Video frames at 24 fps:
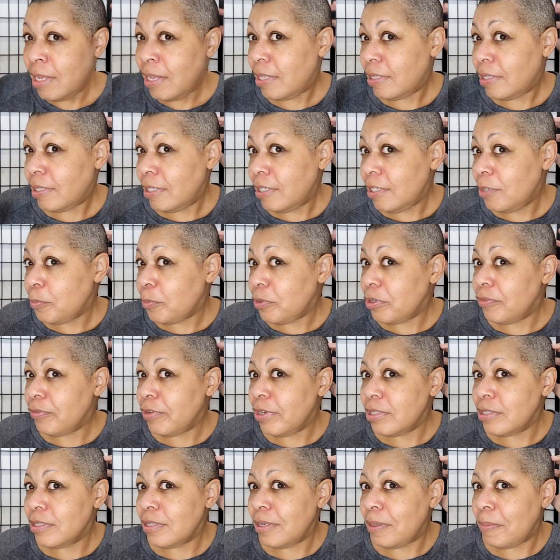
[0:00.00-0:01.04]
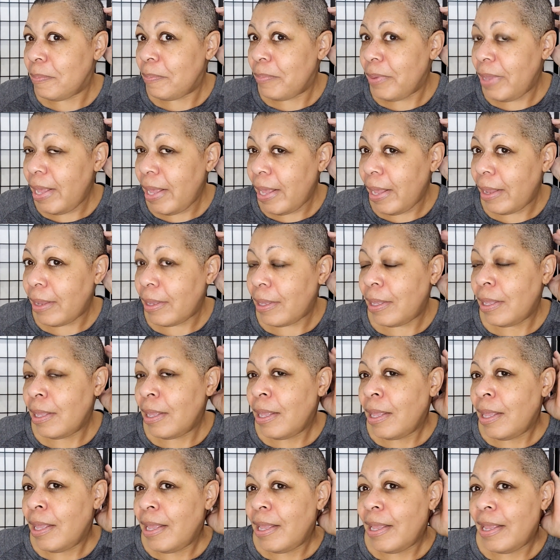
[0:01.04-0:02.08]
And then he went around to the back.
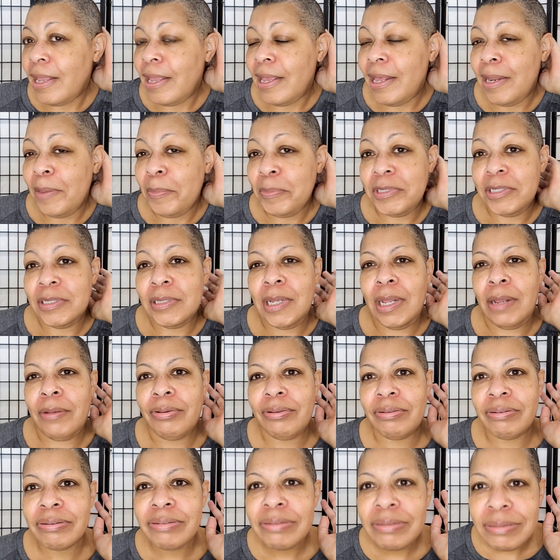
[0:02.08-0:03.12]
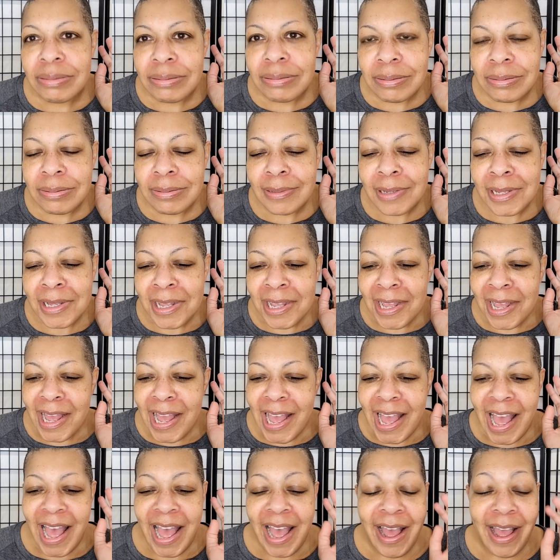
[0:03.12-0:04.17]
And I'm just like,
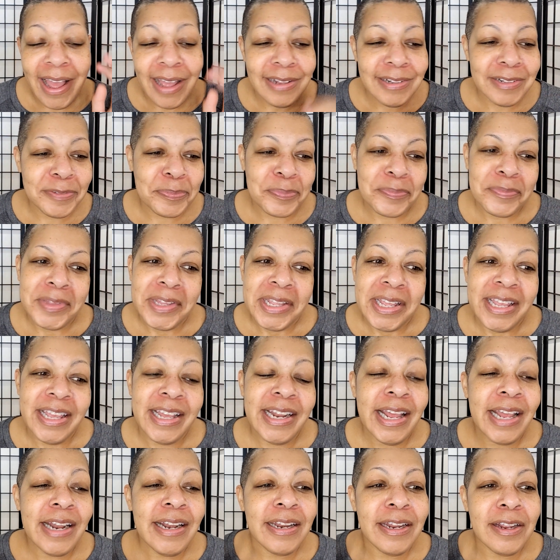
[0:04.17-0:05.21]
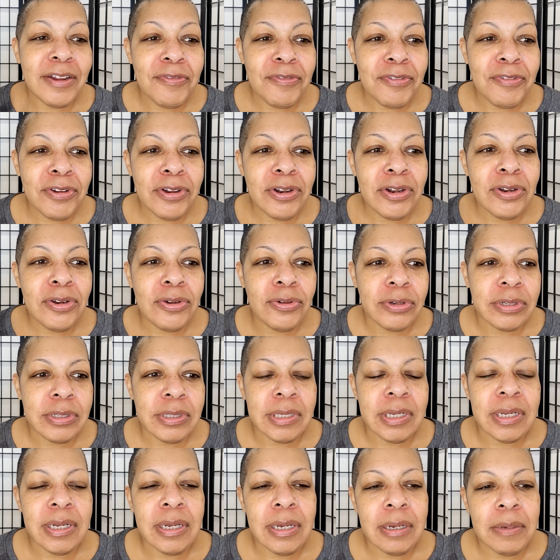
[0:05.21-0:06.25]
I, and I never
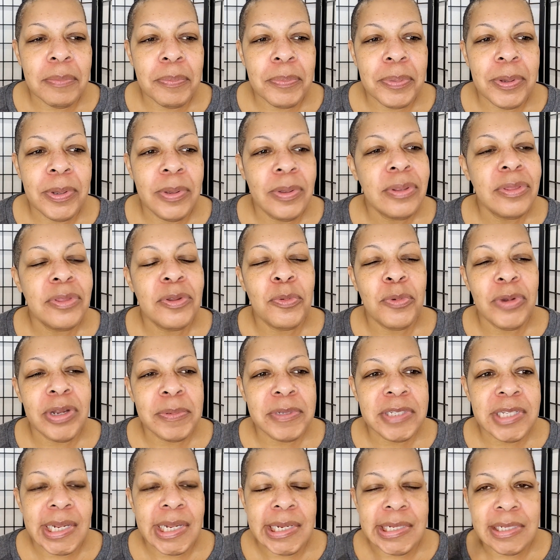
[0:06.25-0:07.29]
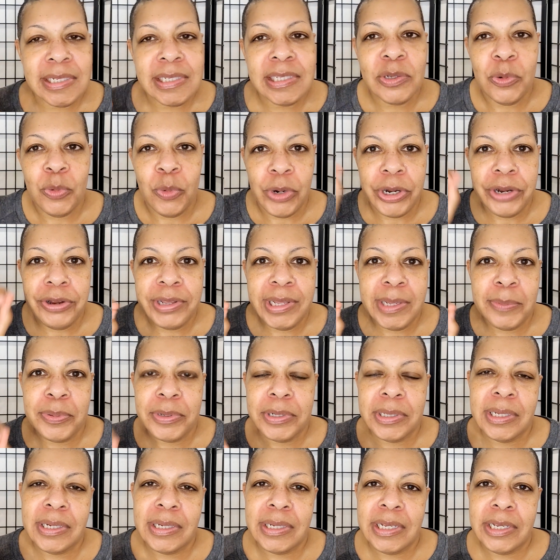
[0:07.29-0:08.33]
looked up the website to see where they
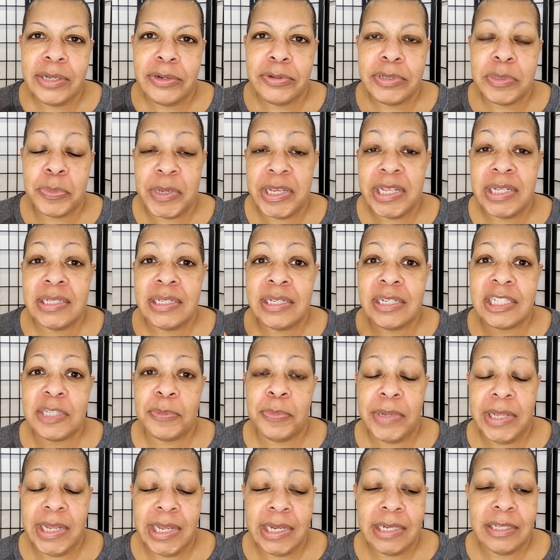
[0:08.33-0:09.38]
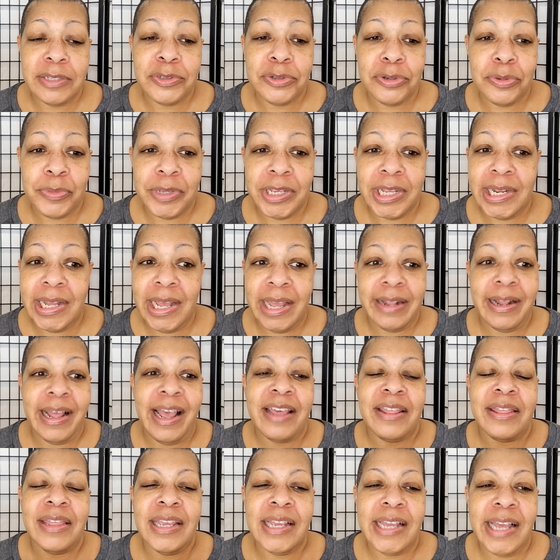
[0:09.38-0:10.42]
put the needles, but he did explain it to me. And I,
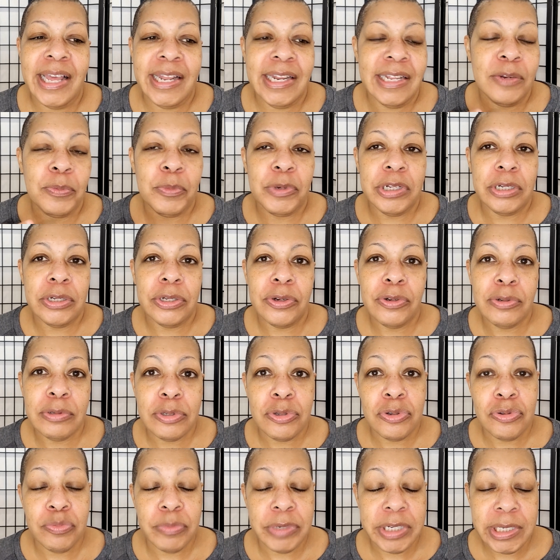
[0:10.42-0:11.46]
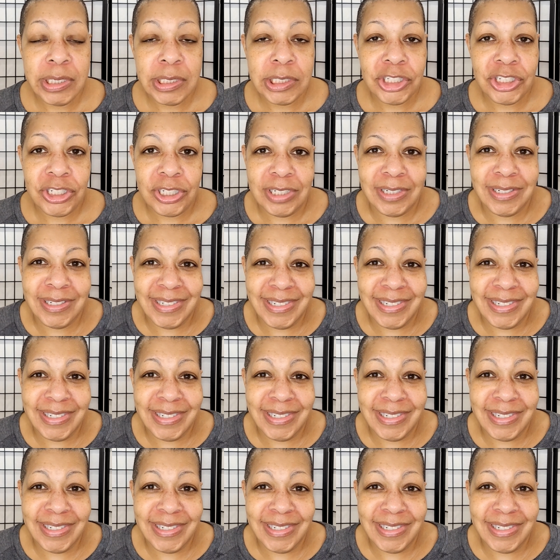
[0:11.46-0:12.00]
I think I didn't want to know too much.